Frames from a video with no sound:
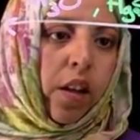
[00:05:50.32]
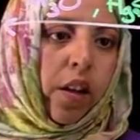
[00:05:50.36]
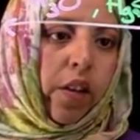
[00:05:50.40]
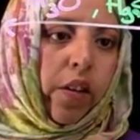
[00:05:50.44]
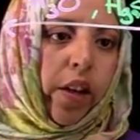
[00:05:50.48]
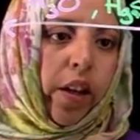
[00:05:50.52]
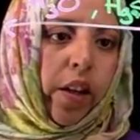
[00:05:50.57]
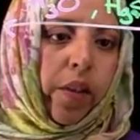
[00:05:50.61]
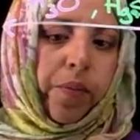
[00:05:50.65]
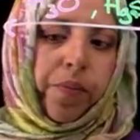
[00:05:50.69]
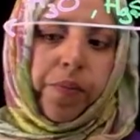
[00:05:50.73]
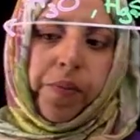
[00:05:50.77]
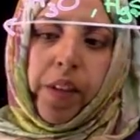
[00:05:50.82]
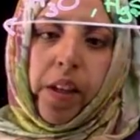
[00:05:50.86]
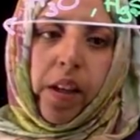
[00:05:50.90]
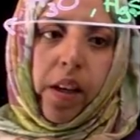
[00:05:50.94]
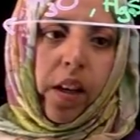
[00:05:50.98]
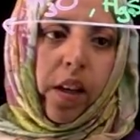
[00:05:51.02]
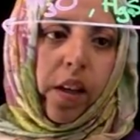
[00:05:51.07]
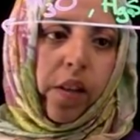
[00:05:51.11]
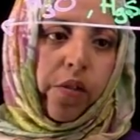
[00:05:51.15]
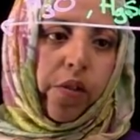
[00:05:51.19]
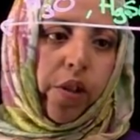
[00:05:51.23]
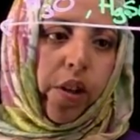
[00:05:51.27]
Right?
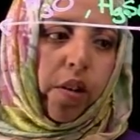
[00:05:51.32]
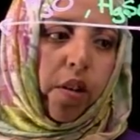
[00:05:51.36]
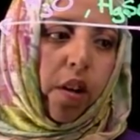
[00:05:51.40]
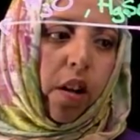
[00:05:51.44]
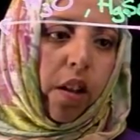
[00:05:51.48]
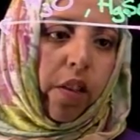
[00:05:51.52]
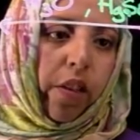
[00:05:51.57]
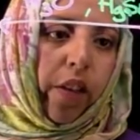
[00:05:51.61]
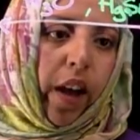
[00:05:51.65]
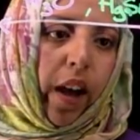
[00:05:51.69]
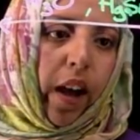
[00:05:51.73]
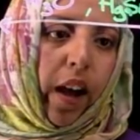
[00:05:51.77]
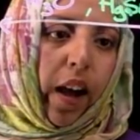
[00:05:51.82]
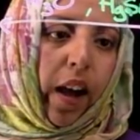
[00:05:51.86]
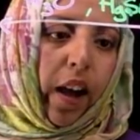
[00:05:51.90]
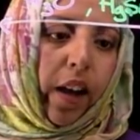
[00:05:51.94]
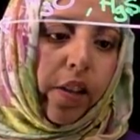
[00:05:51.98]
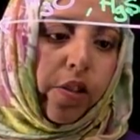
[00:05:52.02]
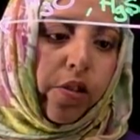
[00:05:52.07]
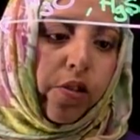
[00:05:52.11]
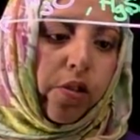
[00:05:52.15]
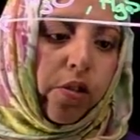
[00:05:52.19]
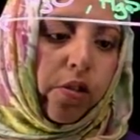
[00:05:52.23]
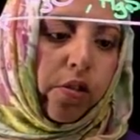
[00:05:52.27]
And recall that
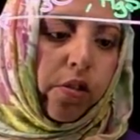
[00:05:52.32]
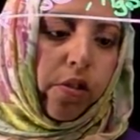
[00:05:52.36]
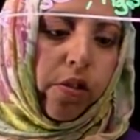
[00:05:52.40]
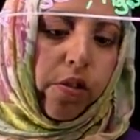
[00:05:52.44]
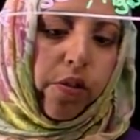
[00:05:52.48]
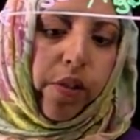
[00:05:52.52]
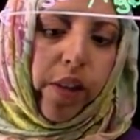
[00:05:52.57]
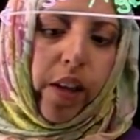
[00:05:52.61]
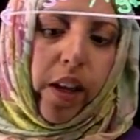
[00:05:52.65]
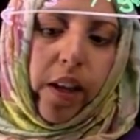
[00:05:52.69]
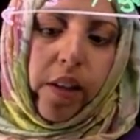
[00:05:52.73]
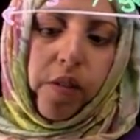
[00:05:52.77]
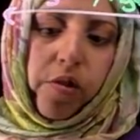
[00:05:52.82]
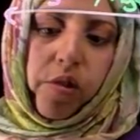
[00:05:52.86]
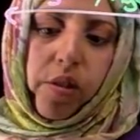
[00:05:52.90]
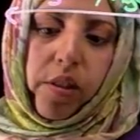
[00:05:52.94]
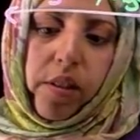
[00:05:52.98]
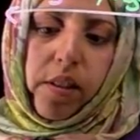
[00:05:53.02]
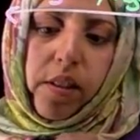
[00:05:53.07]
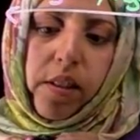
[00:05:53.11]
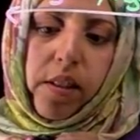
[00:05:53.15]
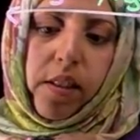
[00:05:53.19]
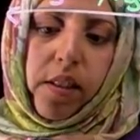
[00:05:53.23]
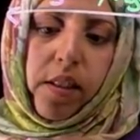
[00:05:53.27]
has two
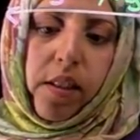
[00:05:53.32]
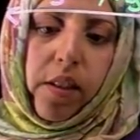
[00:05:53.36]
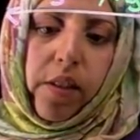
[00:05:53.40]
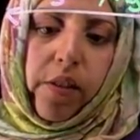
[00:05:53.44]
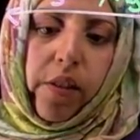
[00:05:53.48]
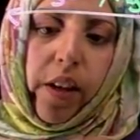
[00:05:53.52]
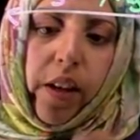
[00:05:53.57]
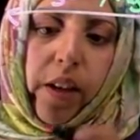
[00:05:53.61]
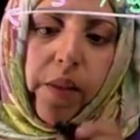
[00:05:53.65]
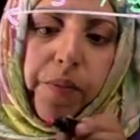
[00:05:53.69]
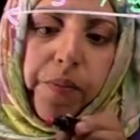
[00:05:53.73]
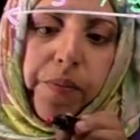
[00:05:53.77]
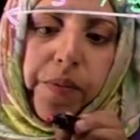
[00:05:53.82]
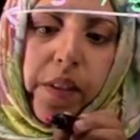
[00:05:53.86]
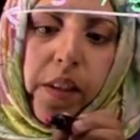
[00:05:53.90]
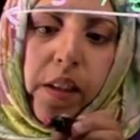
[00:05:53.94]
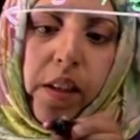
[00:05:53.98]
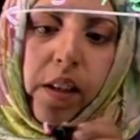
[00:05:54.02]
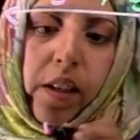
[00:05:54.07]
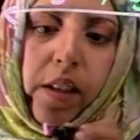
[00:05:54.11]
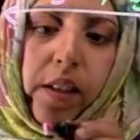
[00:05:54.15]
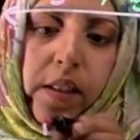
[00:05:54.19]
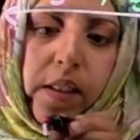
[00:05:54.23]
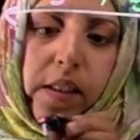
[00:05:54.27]
reagents, right?
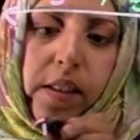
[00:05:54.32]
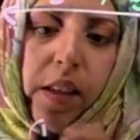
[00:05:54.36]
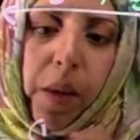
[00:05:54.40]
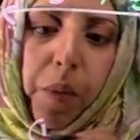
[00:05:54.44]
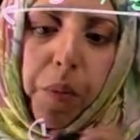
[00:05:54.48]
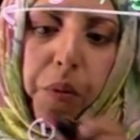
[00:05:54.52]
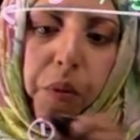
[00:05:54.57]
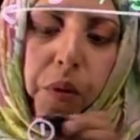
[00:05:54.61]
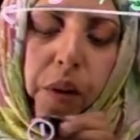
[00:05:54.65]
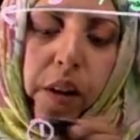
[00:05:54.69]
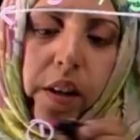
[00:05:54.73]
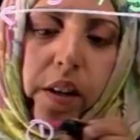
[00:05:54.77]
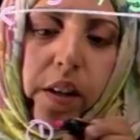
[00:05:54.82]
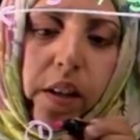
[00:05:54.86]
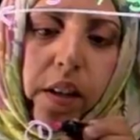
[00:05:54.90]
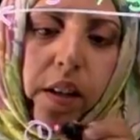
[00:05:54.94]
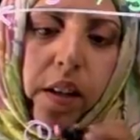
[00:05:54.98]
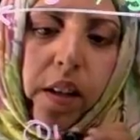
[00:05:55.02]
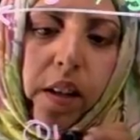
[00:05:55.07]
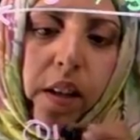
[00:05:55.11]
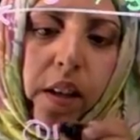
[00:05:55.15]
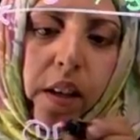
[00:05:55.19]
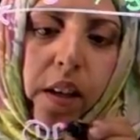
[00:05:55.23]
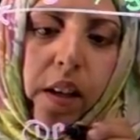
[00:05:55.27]
In step one,
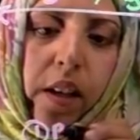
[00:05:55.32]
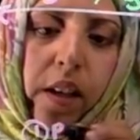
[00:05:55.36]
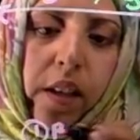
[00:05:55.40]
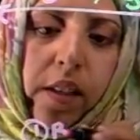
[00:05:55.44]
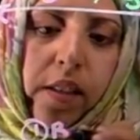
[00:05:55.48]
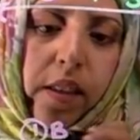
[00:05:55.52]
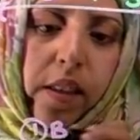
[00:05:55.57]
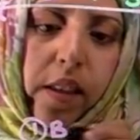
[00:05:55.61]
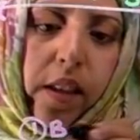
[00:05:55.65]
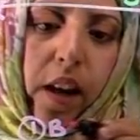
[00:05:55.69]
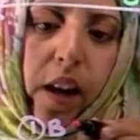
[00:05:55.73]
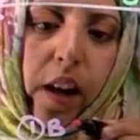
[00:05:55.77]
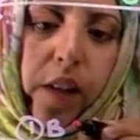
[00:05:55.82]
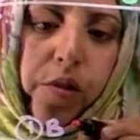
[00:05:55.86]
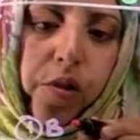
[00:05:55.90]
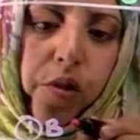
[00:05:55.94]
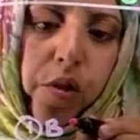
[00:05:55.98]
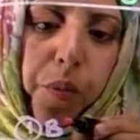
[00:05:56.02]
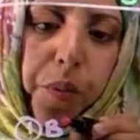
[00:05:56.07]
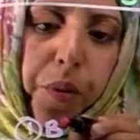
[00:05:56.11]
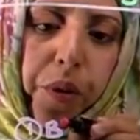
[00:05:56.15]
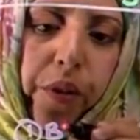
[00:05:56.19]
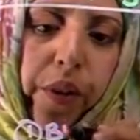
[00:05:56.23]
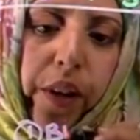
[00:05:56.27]
it's the
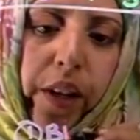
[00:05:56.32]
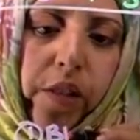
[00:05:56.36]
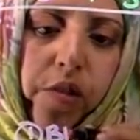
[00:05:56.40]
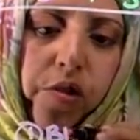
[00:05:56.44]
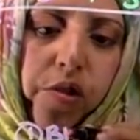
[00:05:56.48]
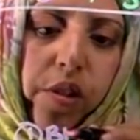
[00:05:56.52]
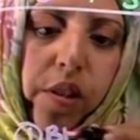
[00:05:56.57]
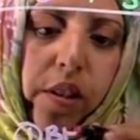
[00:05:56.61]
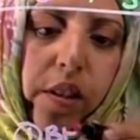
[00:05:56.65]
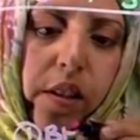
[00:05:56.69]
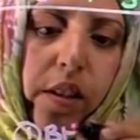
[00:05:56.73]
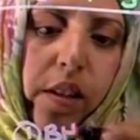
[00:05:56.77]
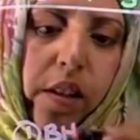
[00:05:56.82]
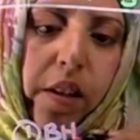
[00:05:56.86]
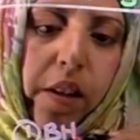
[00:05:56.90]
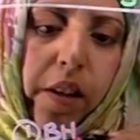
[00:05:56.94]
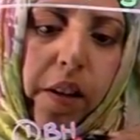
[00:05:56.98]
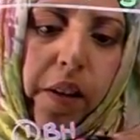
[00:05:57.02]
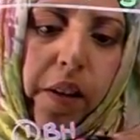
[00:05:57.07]
hydroboration.